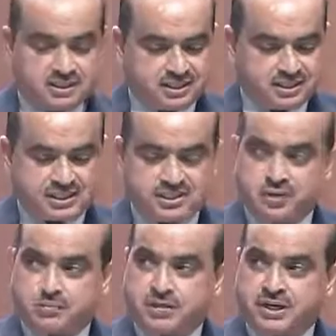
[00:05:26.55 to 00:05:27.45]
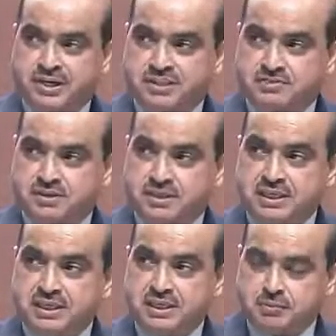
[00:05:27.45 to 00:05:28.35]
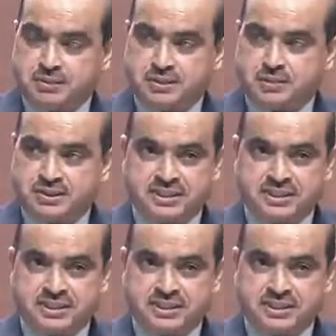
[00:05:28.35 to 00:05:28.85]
yes, your products will be procured.